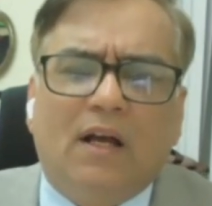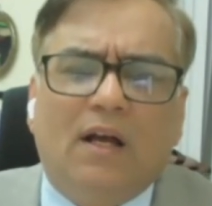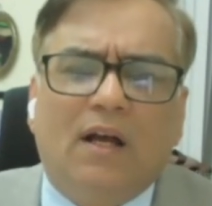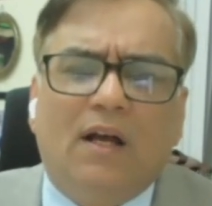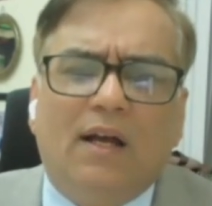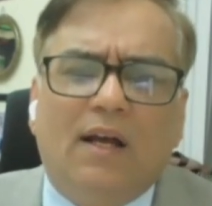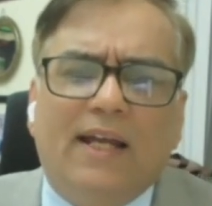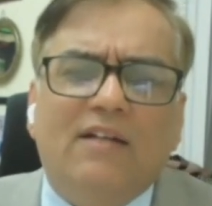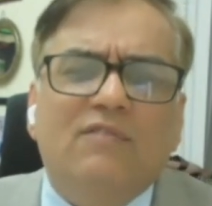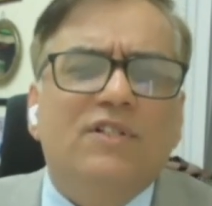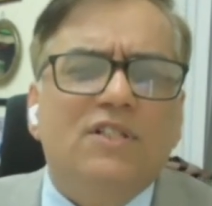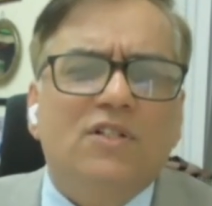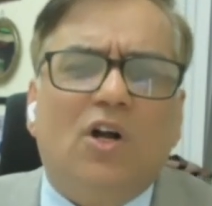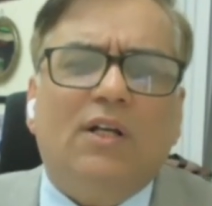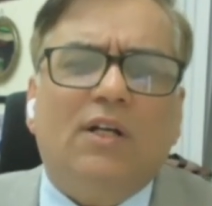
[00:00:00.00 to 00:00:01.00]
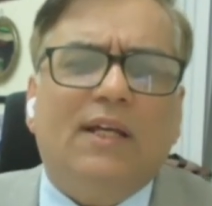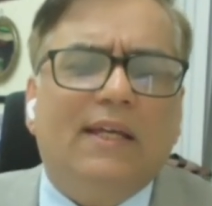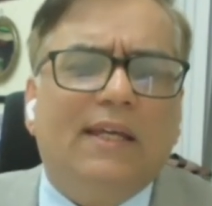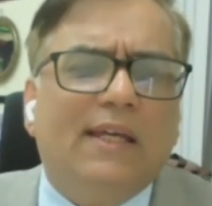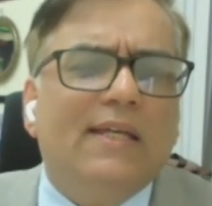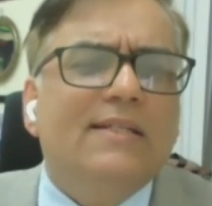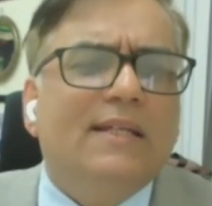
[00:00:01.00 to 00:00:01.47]
it was not an
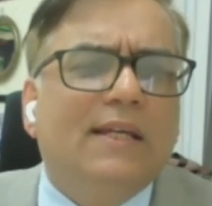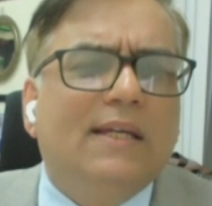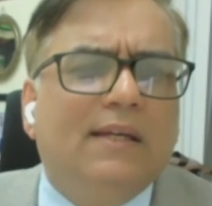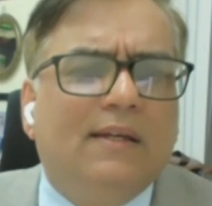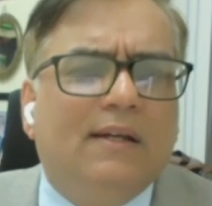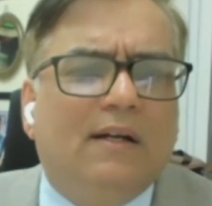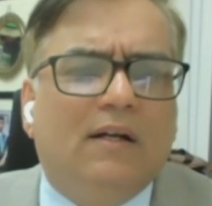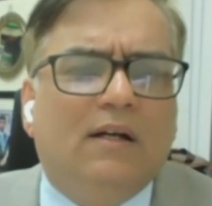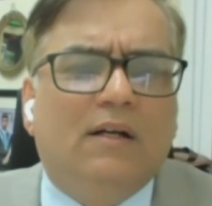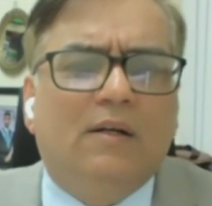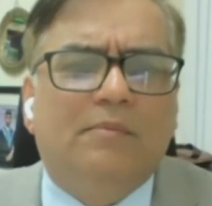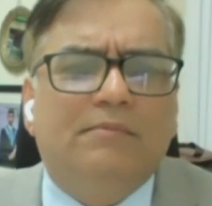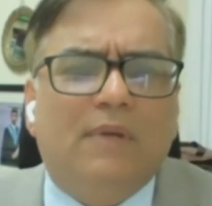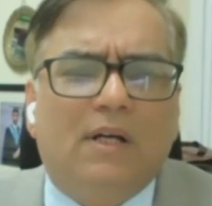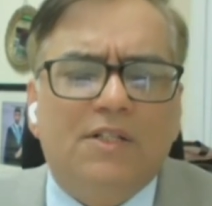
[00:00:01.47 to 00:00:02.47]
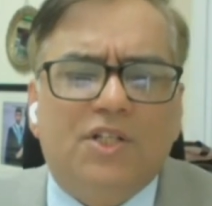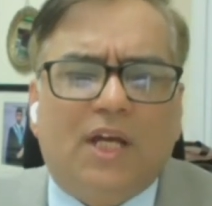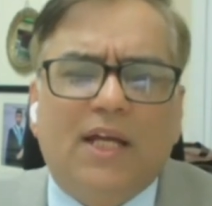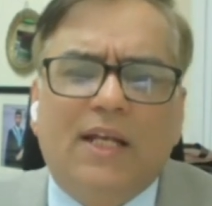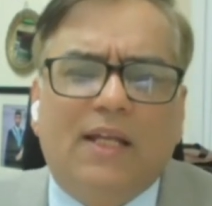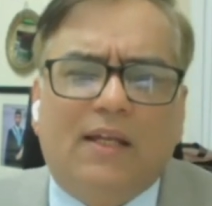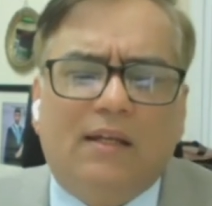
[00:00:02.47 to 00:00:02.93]
easy um,
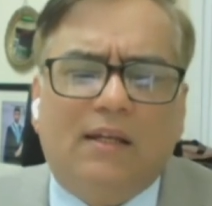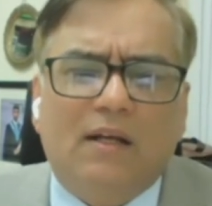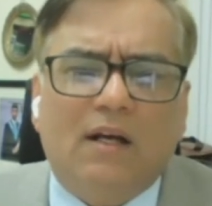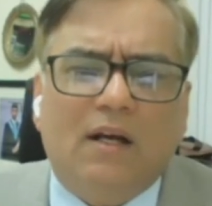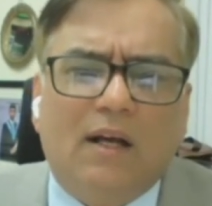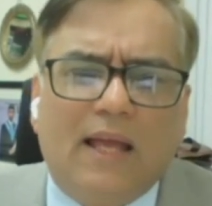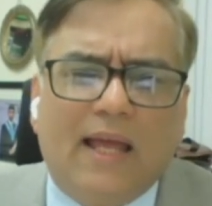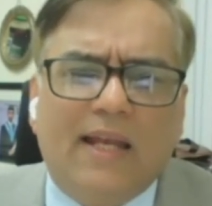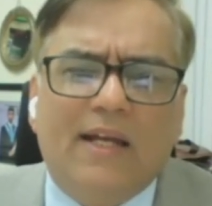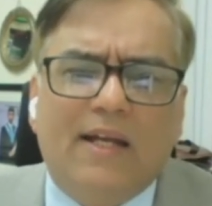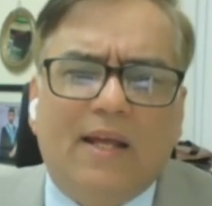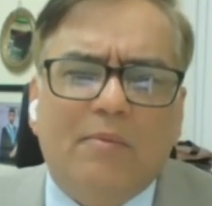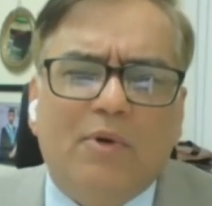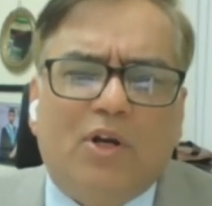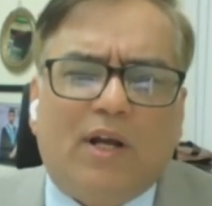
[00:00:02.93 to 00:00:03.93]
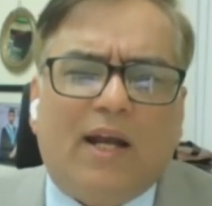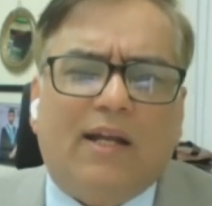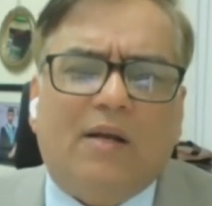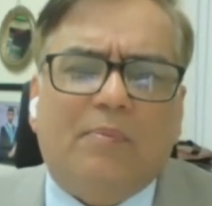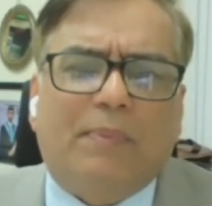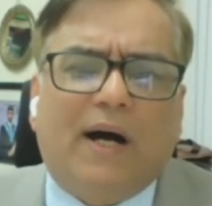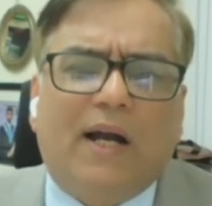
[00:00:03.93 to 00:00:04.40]
journey. any
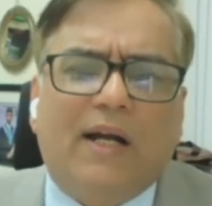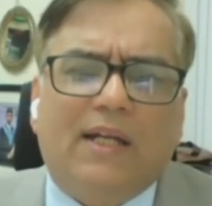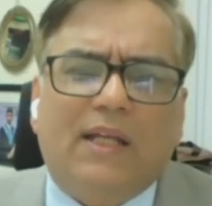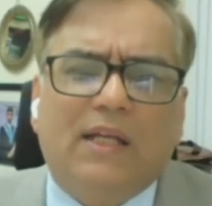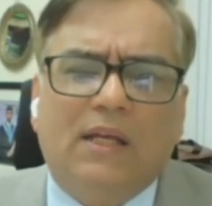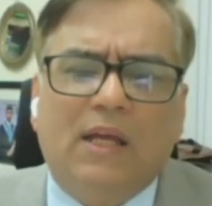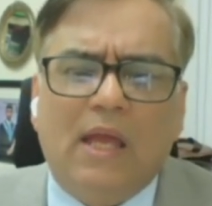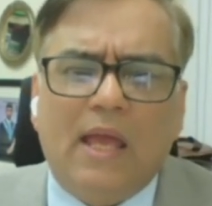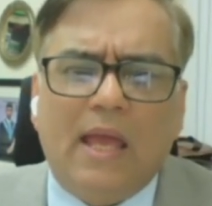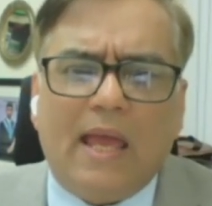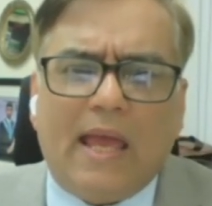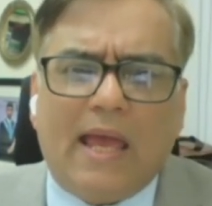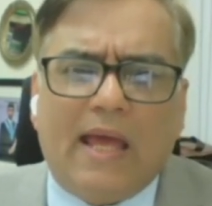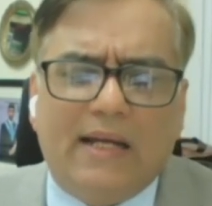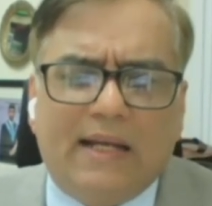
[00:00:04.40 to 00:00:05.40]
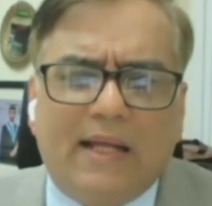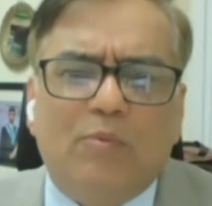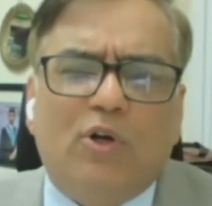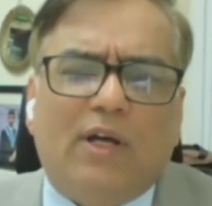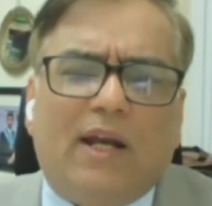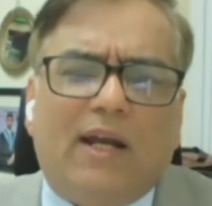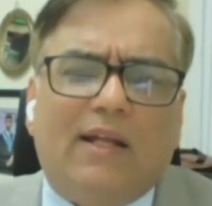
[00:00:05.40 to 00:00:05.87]
democratic party, any
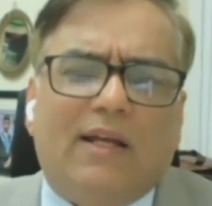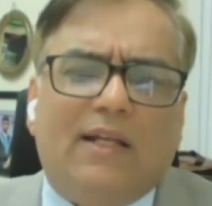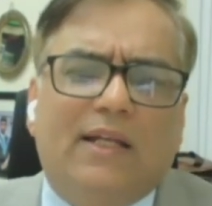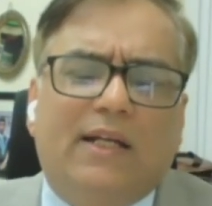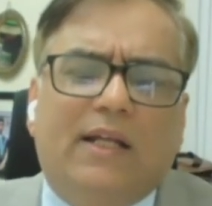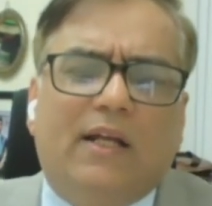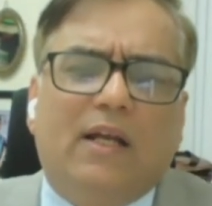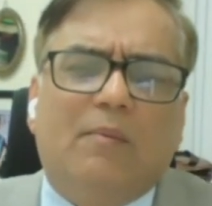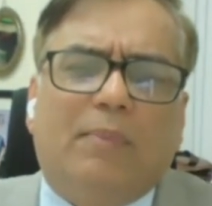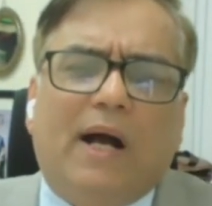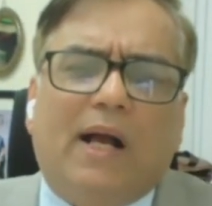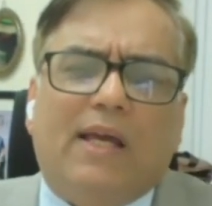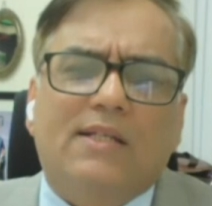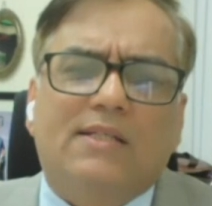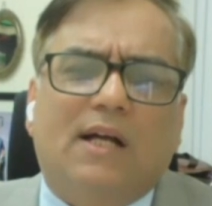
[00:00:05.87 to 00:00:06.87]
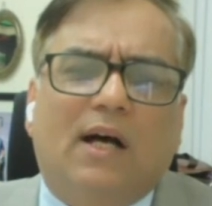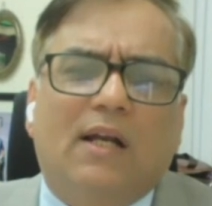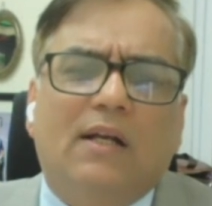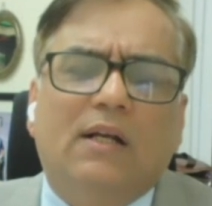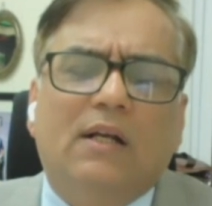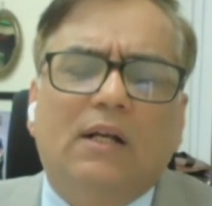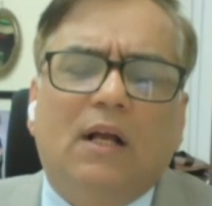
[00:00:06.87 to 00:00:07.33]
democratic leader in
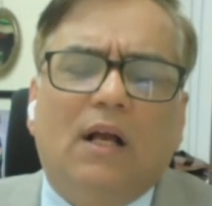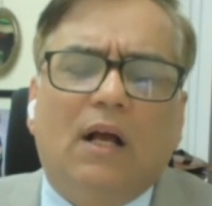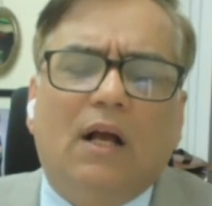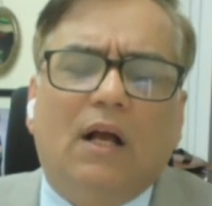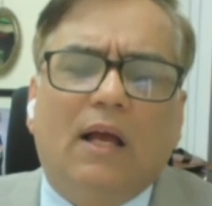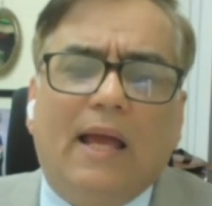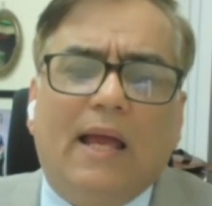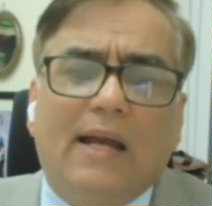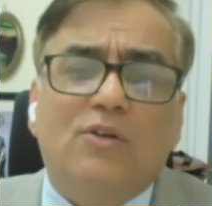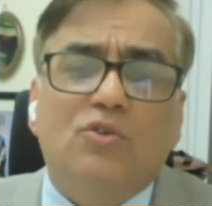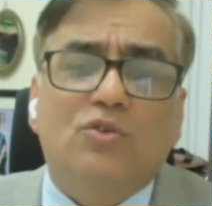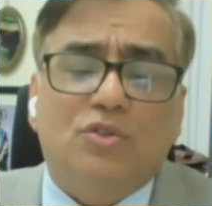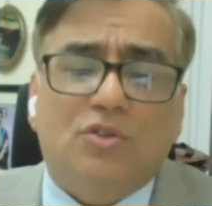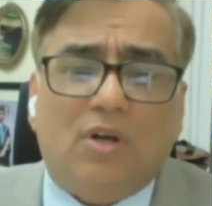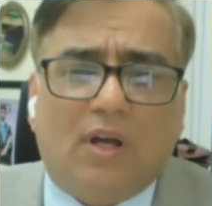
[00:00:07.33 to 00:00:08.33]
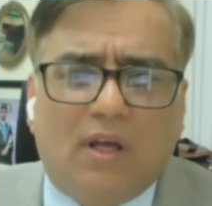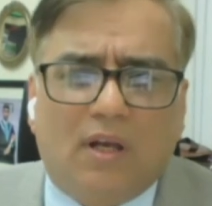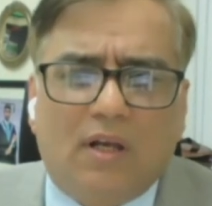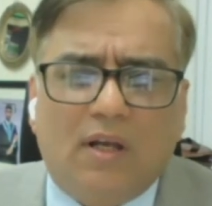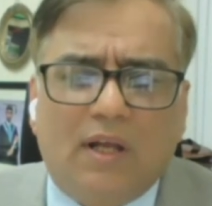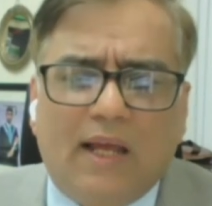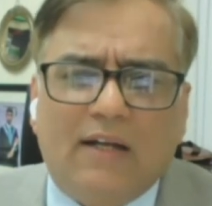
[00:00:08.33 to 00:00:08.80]
Pakistan had to
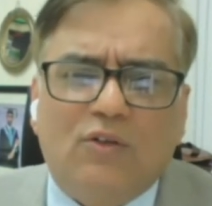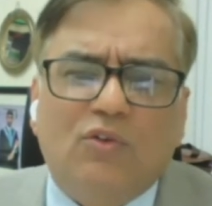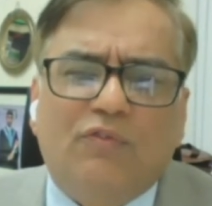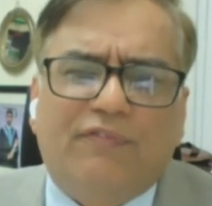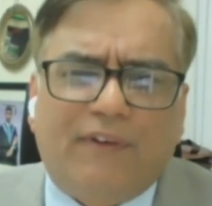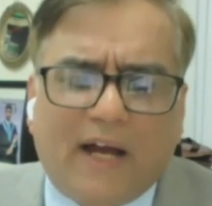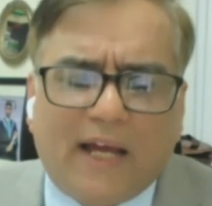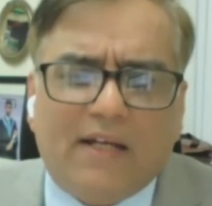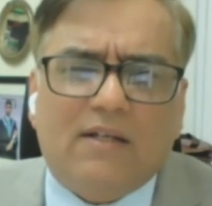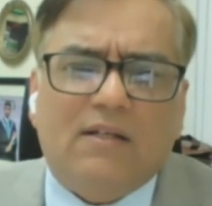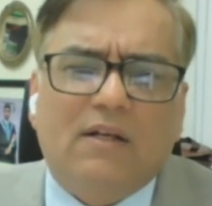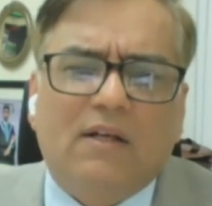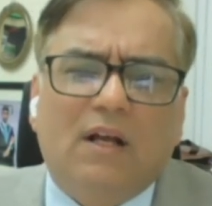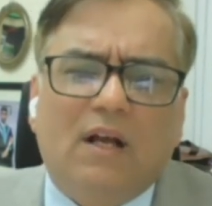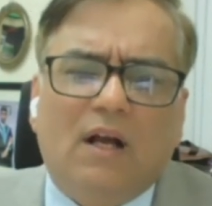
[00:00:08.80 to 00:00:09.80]
struggle, had to fight